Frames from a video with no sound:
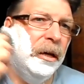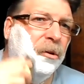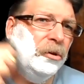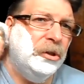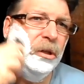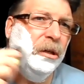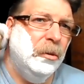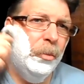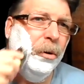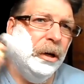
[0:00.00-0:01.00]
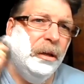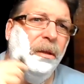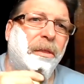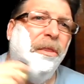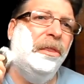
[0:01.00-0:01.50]
And the lather's still
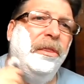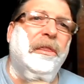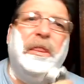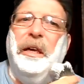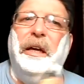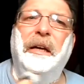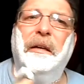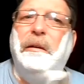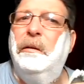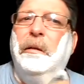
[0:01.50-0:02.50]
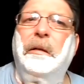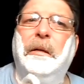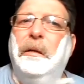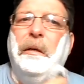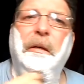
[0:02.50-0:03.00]
pretty thick.
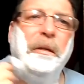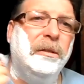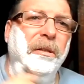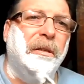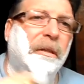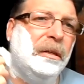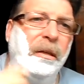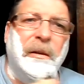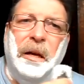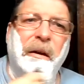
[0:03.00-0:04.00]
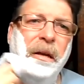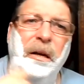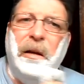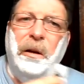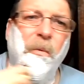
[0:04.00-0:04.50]
It's
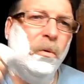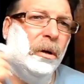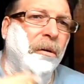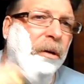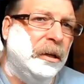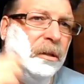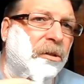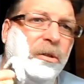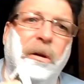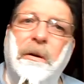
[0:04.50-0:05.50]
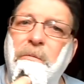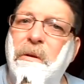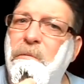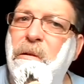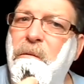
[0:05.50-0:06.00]
not got a lot of water in it,
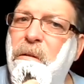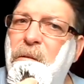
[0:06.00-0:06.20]
so